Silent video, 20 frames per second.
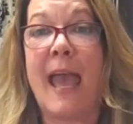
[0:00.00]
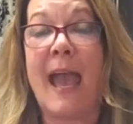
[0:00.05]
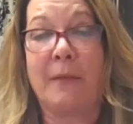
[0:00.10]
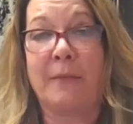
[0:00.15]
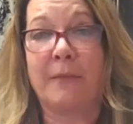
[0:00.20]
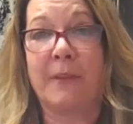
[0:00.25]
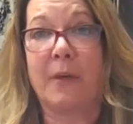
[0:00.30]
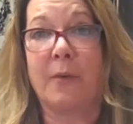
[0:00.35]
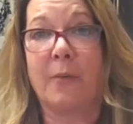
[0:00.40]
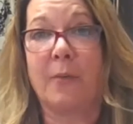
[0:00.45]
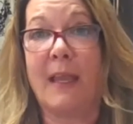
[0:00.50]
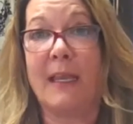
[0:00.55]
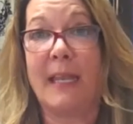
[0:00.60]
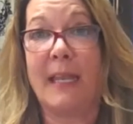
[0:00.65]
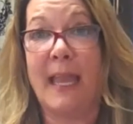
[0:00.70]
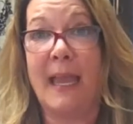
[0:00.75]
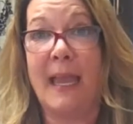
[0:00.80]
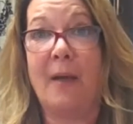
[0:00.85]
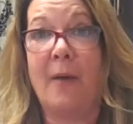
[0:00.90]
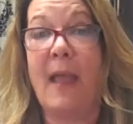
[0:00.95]
out there right
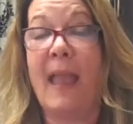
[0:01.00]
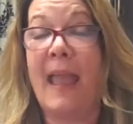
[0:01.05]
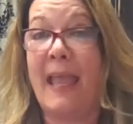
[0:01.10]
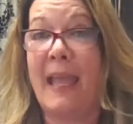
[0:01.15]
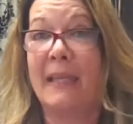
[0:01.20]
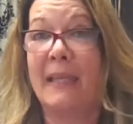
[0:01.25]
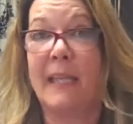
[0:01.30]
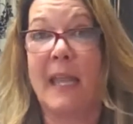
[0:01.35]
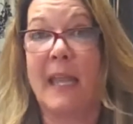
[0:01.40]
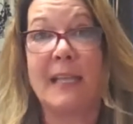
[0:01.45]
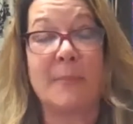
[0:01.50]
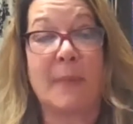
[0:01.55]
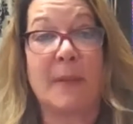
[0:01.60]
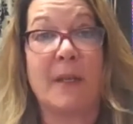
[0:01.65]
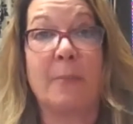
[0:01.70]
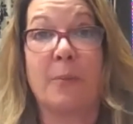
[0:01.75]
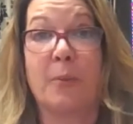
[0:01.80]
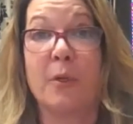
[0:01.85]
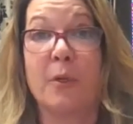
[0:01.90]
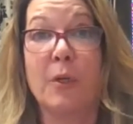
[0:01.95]
now and has been
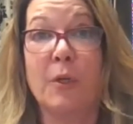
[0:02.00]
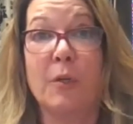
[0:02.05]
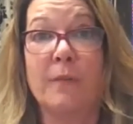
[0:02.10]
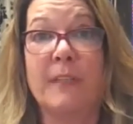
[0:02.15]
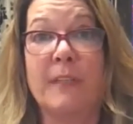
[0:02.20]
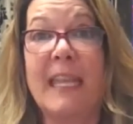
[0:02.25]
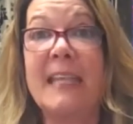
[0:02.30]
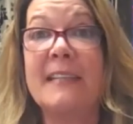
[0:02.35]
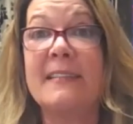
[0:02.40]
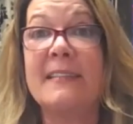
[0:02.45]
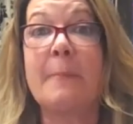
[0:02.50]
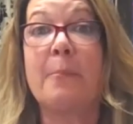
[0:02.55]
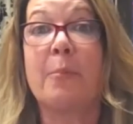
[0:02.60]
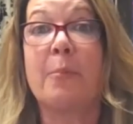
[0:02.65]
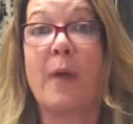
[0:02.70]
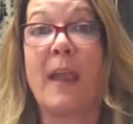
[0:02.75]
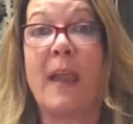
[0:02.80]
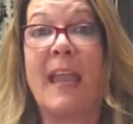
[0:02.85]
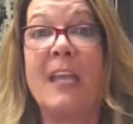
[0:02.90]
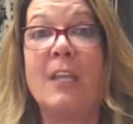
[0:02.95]
approved is a
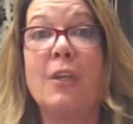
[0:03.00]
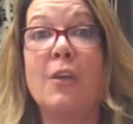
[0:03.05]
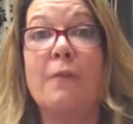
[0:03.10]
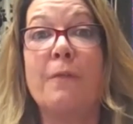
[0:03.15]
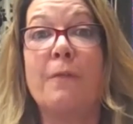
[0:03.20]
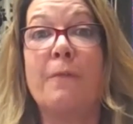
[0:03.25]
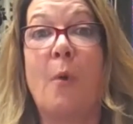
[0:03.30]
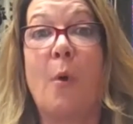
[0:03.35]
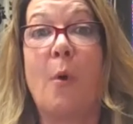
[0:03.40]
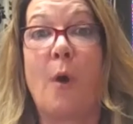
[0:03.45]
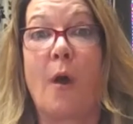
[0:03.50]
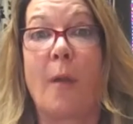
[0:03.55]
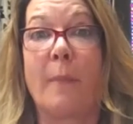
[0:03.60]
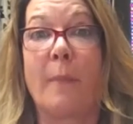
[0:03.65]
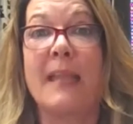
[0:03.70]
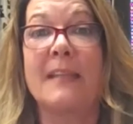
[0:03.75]
brand new form.